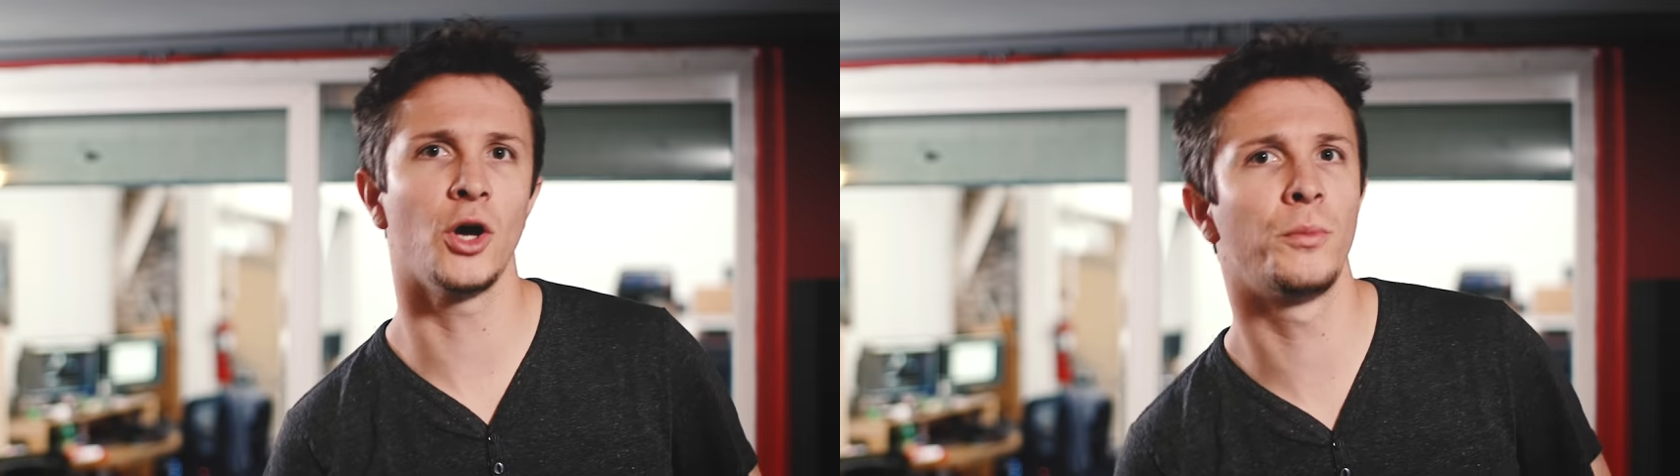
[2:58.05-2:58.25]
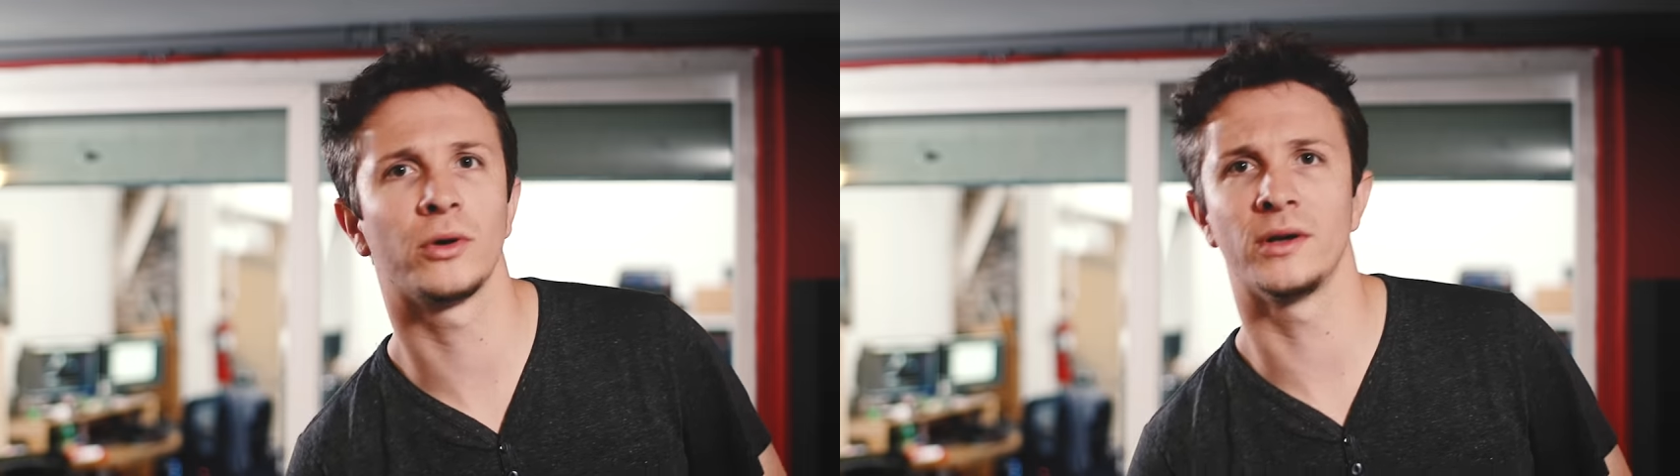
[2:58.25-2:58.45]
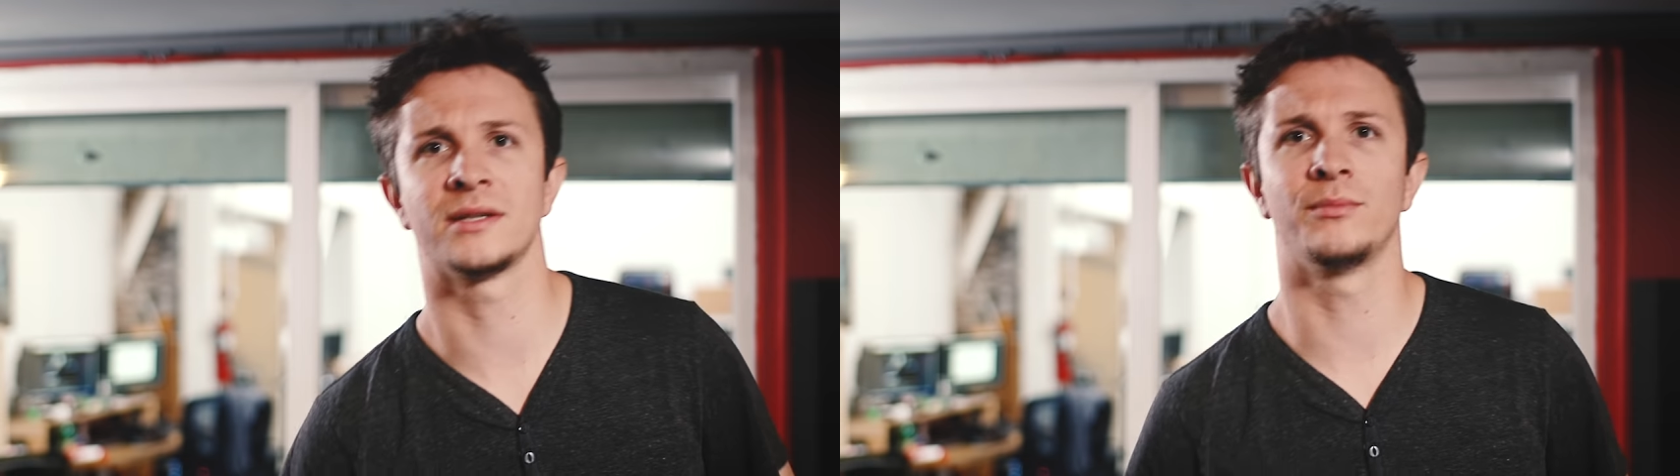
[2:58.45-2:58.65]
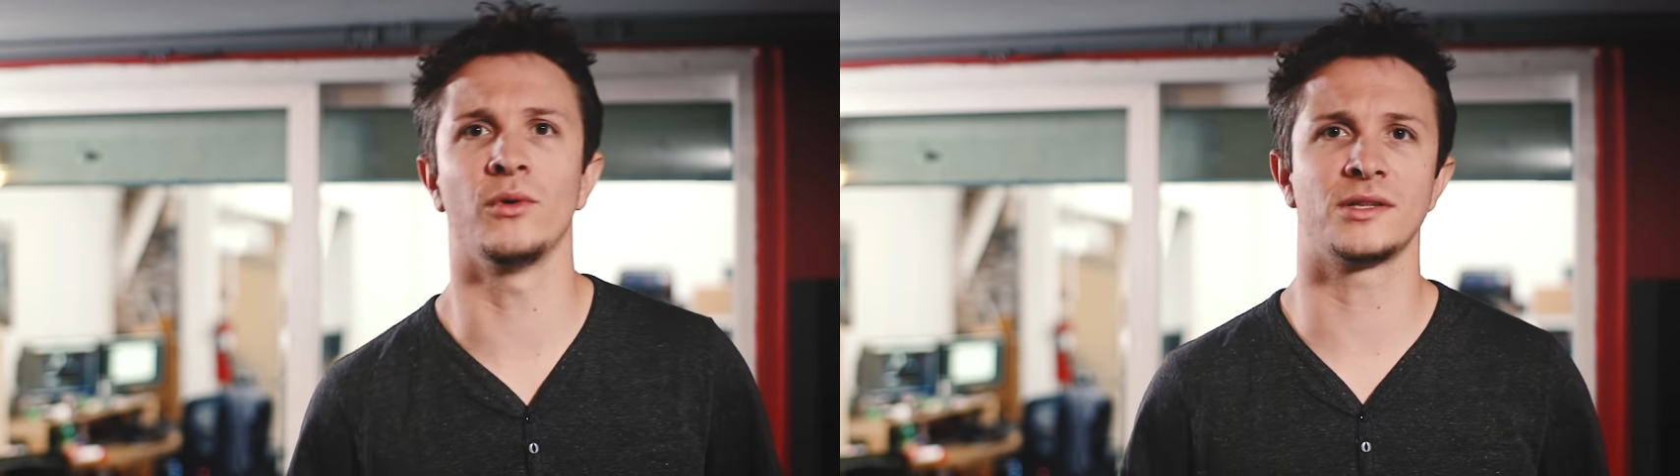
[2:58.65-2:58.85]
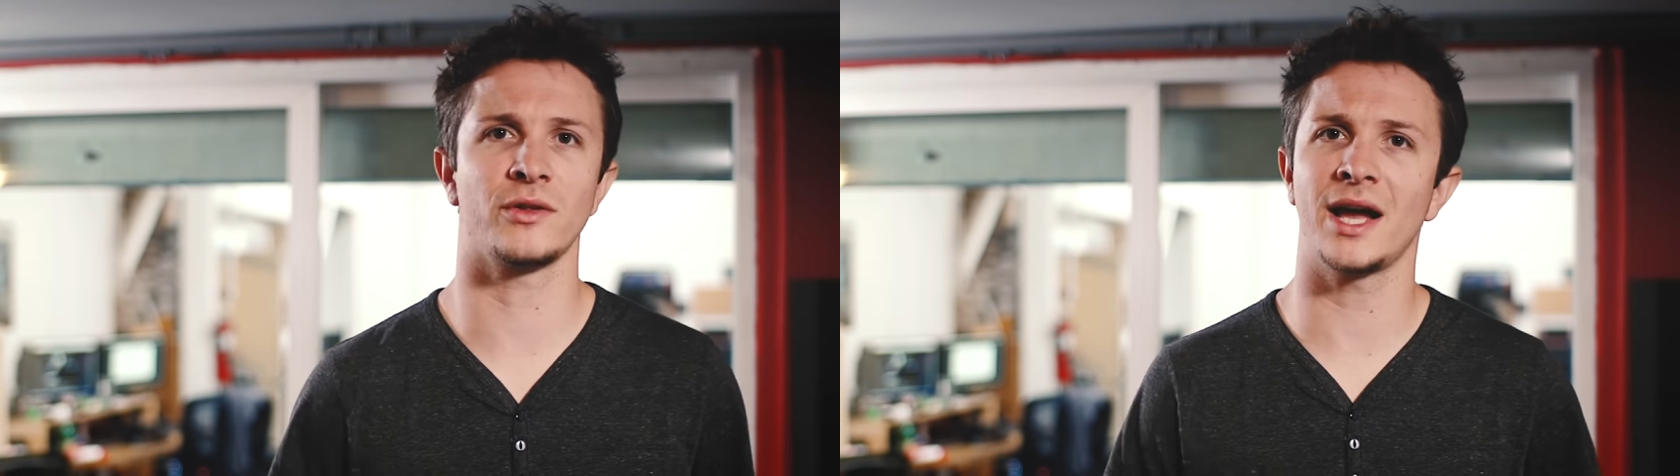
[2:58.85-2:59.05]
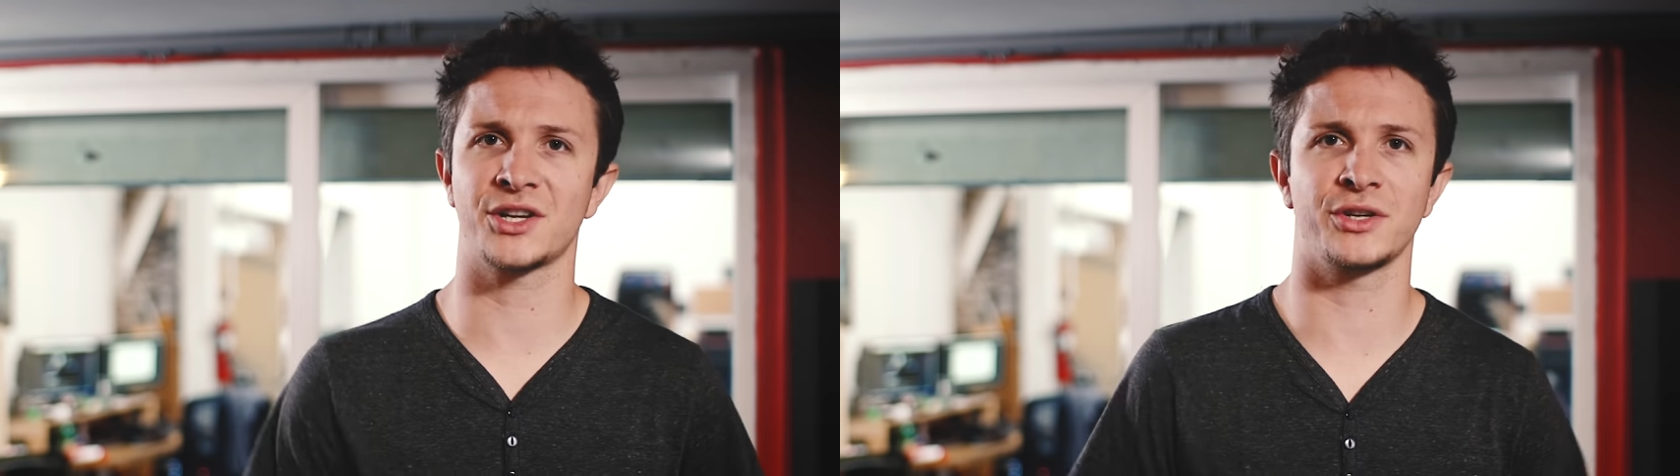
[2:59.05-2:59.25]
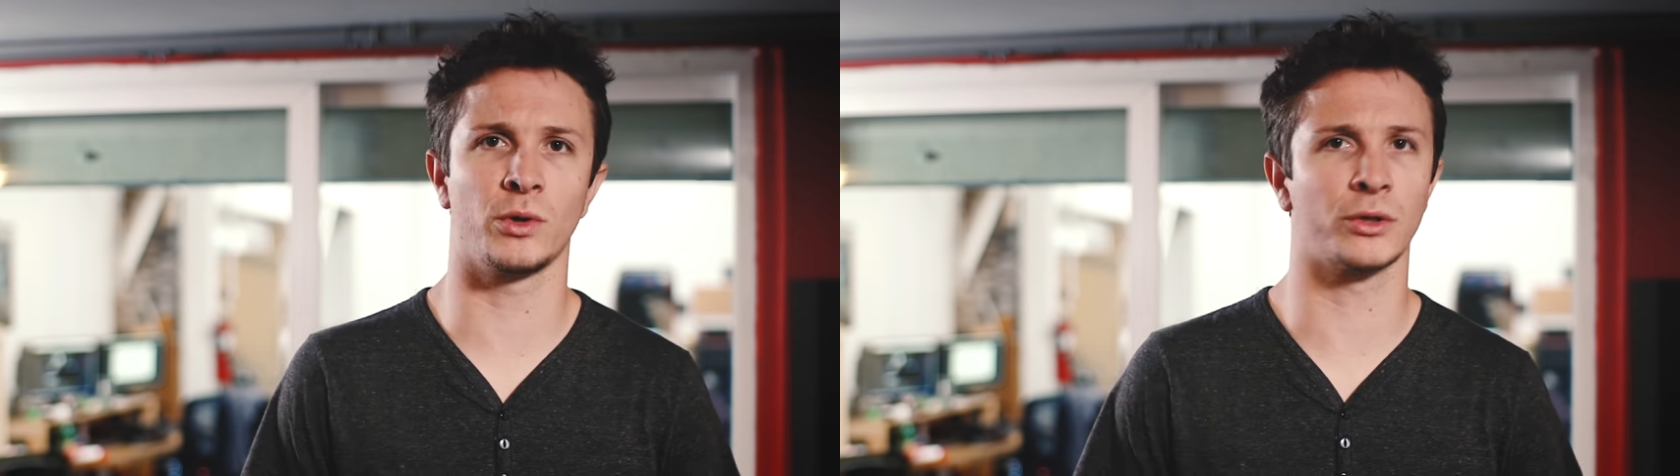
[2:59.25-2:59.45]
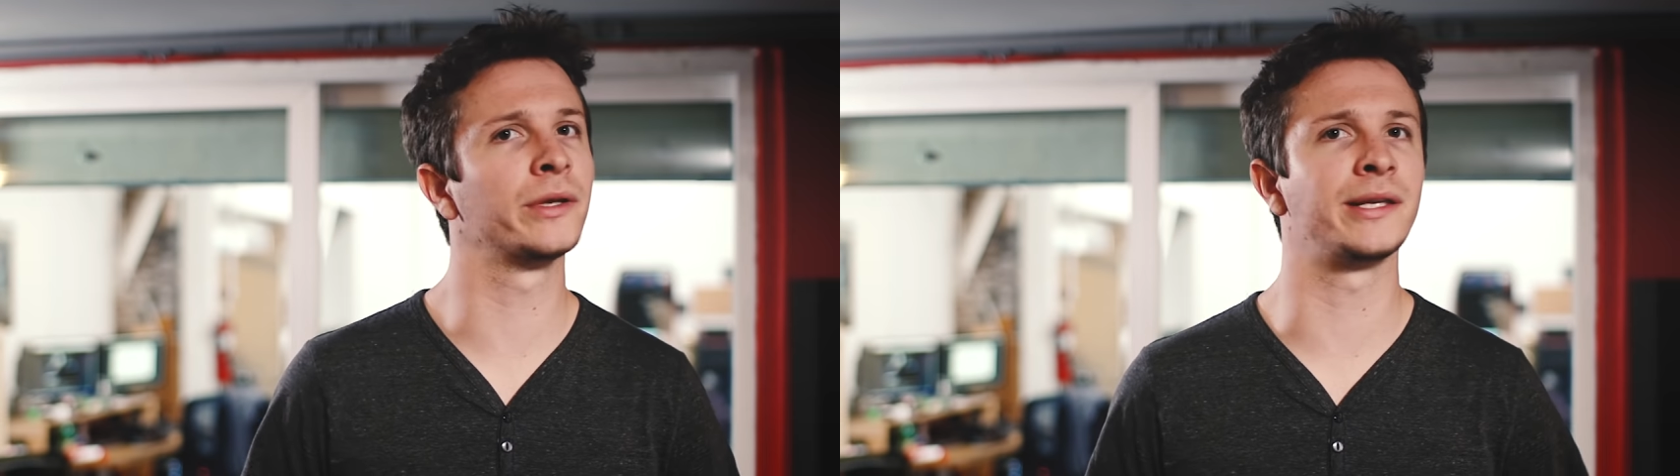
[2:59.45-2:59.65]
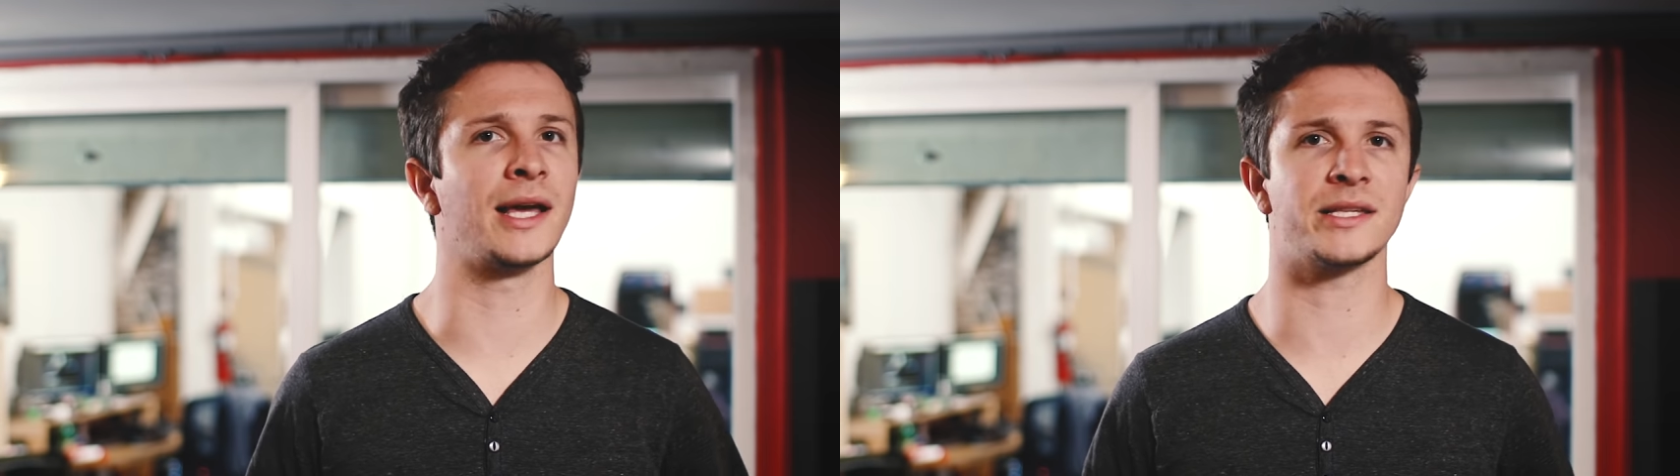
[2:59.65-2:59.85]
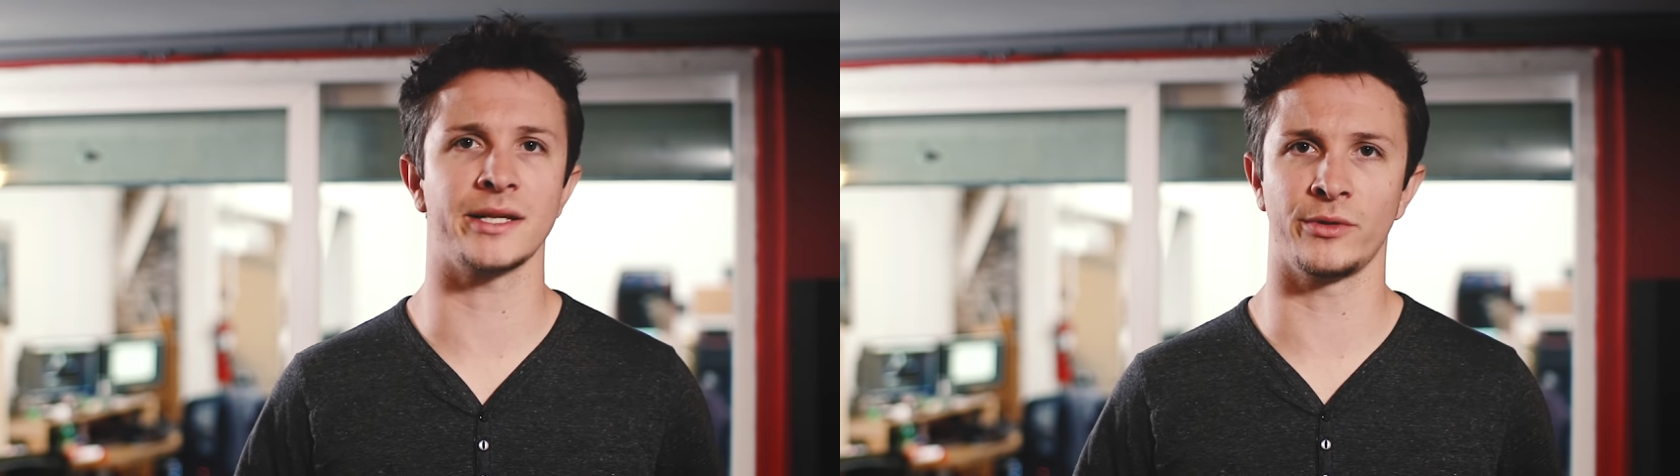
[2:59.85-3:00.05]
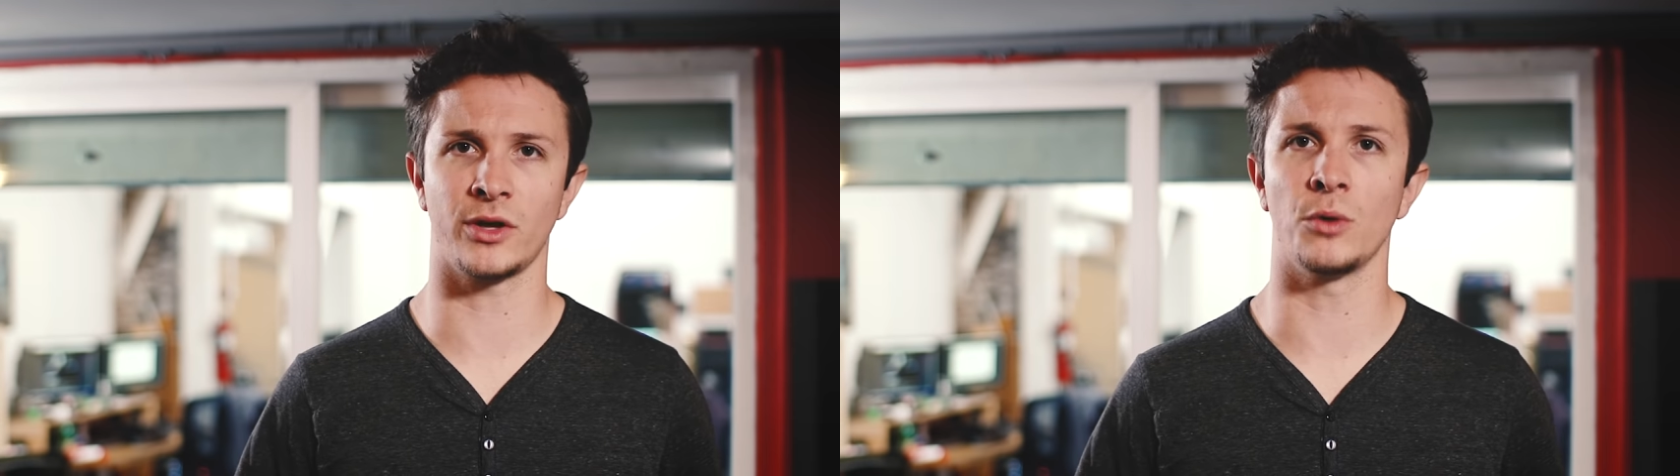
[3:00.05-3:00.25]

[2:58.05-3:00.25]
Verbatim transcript: GoPro at some point, so they actually work really nicely with